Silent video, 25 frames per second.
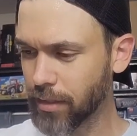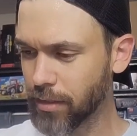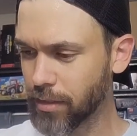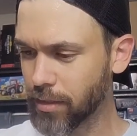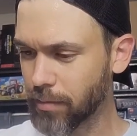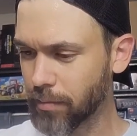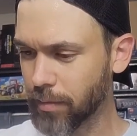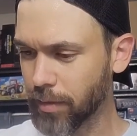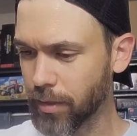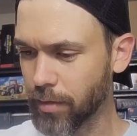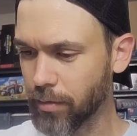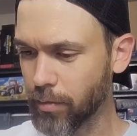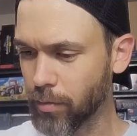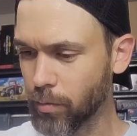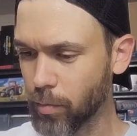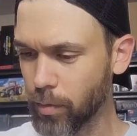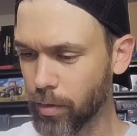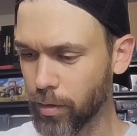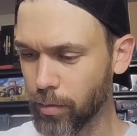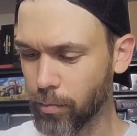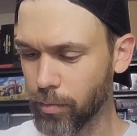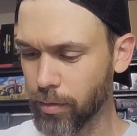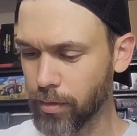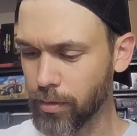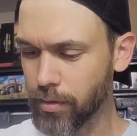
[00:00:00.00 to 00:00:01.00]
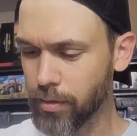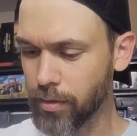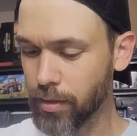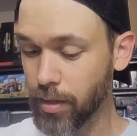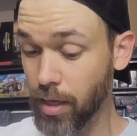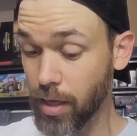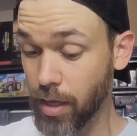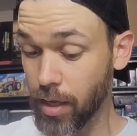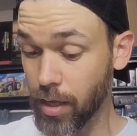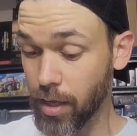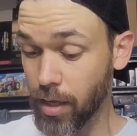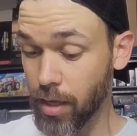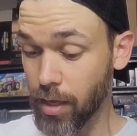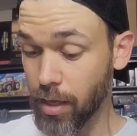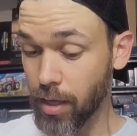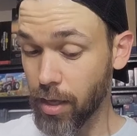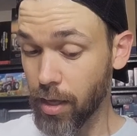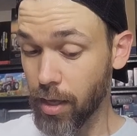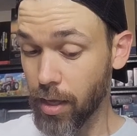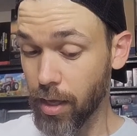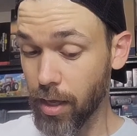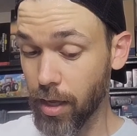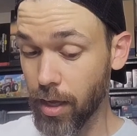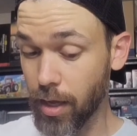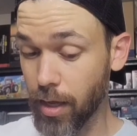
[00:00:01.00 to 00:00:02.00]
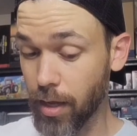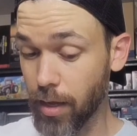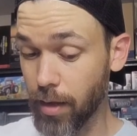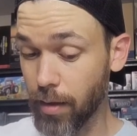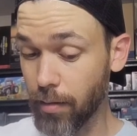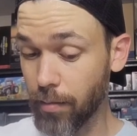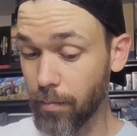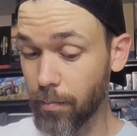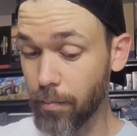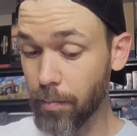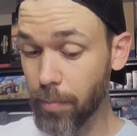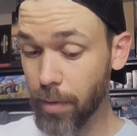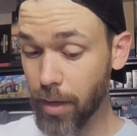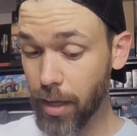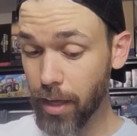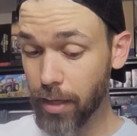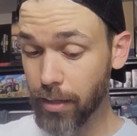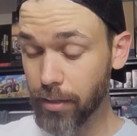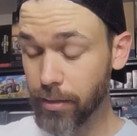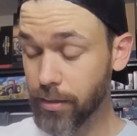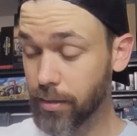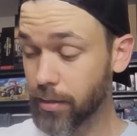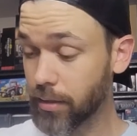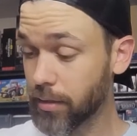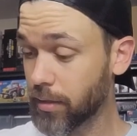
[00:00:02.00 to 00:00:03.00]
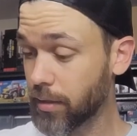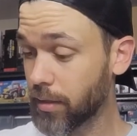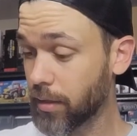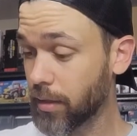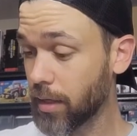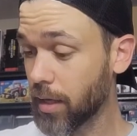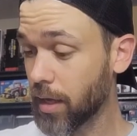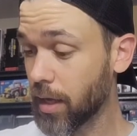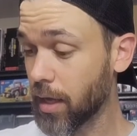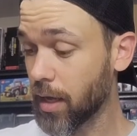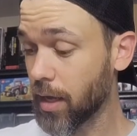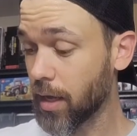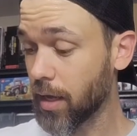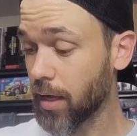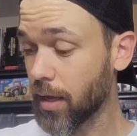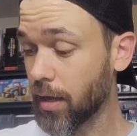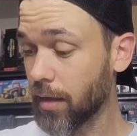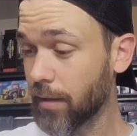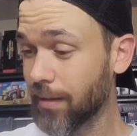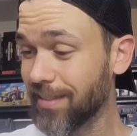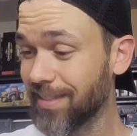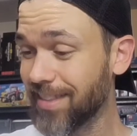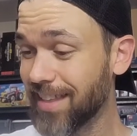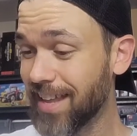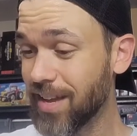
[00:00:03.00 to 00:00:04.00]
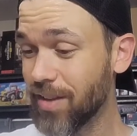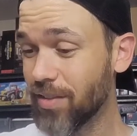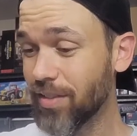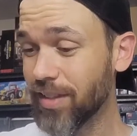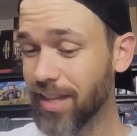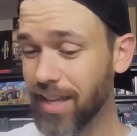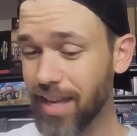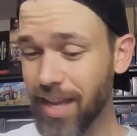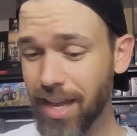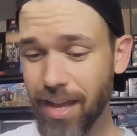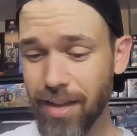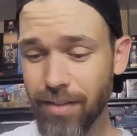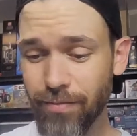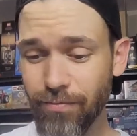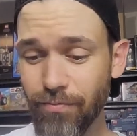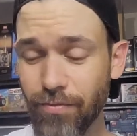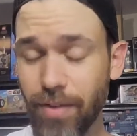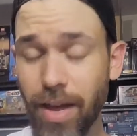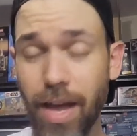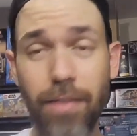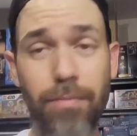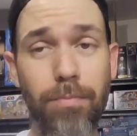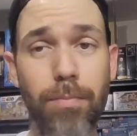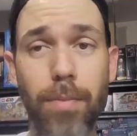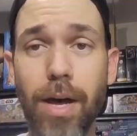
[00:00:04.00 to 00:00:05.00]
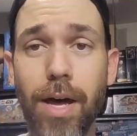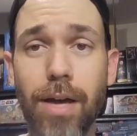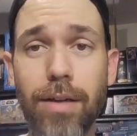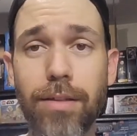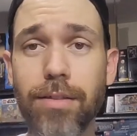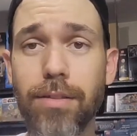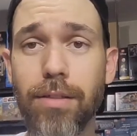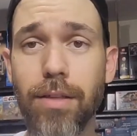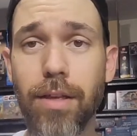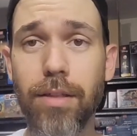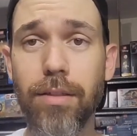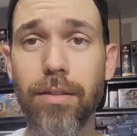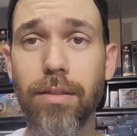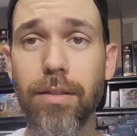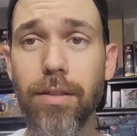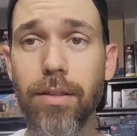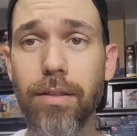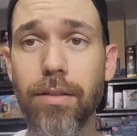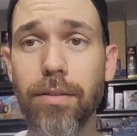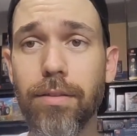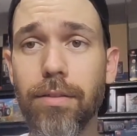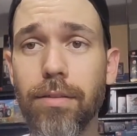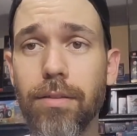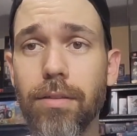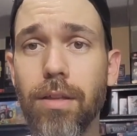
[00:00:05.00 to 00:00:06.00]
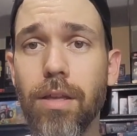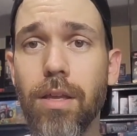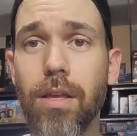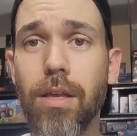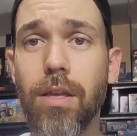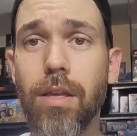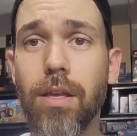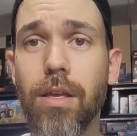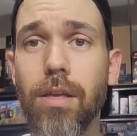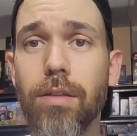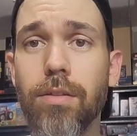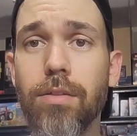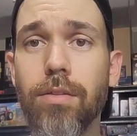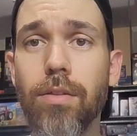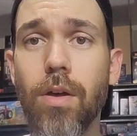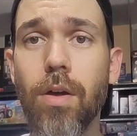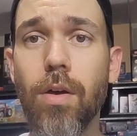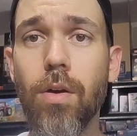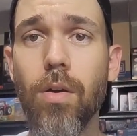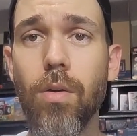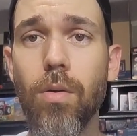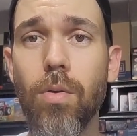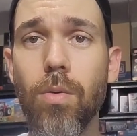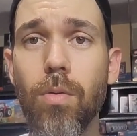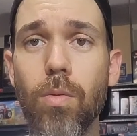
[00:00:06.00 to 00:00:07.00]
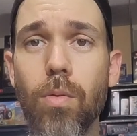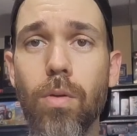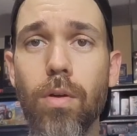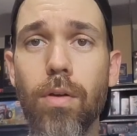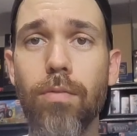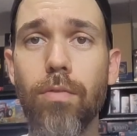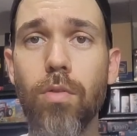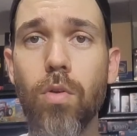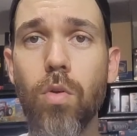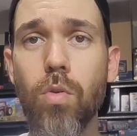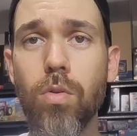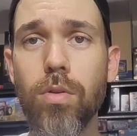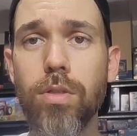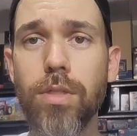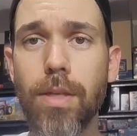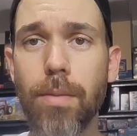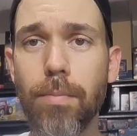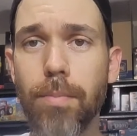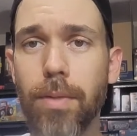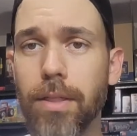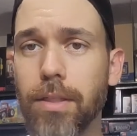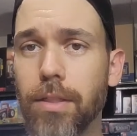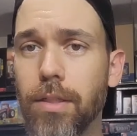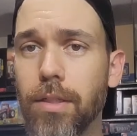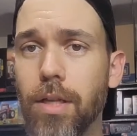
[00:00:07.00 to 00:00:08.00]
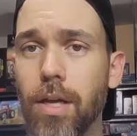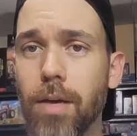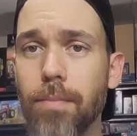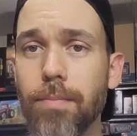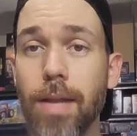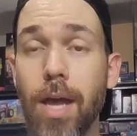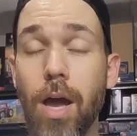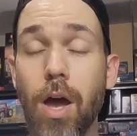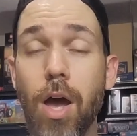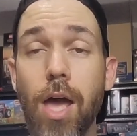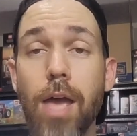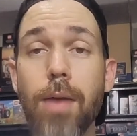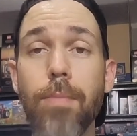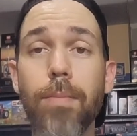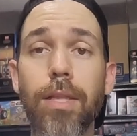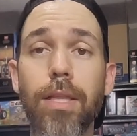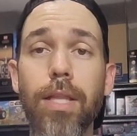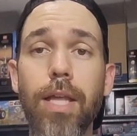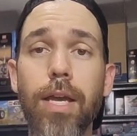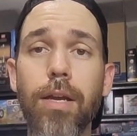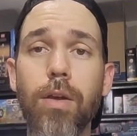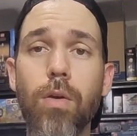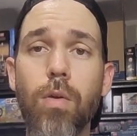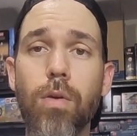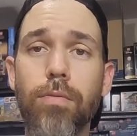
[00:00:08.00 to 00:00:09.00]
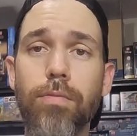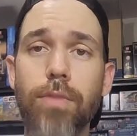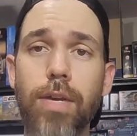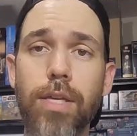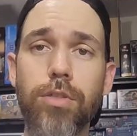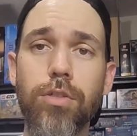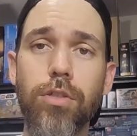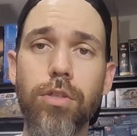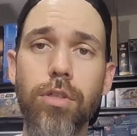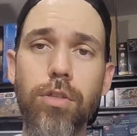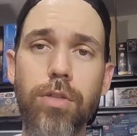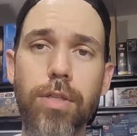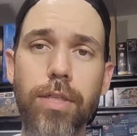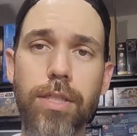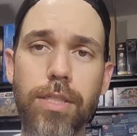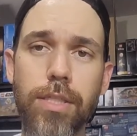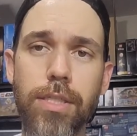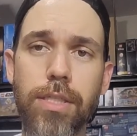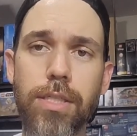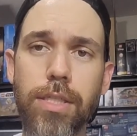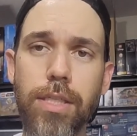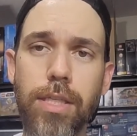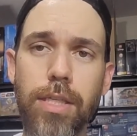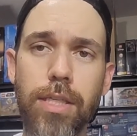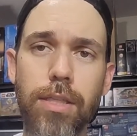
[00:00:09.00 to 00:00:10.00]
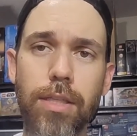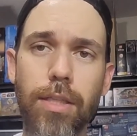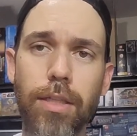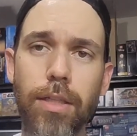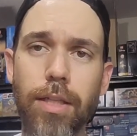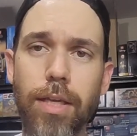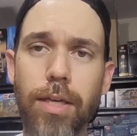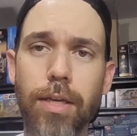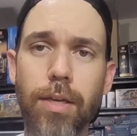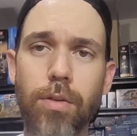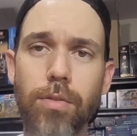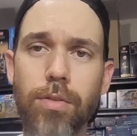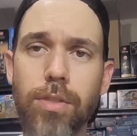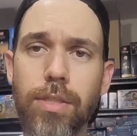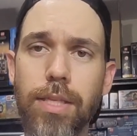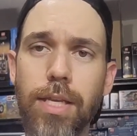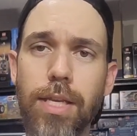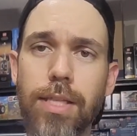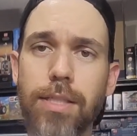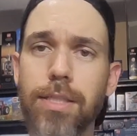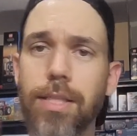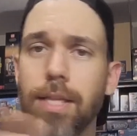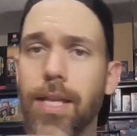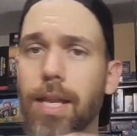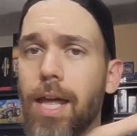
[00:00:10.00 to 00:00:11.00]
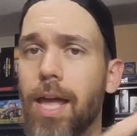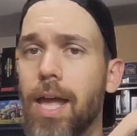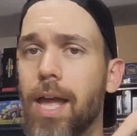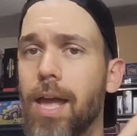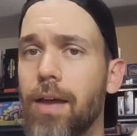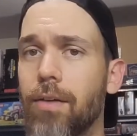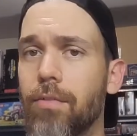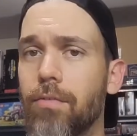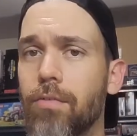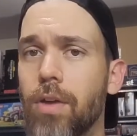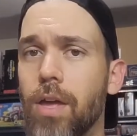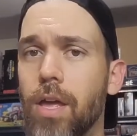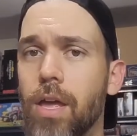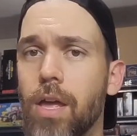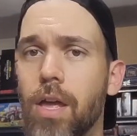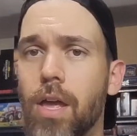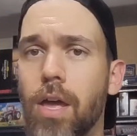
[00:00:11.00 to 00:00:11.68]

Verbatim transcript: some of the other weird ones. Uh, but uh, they only had five bucks on this. So, of course, I picked it up. Now, I am a Lego investor. You can see the Lego sets that I have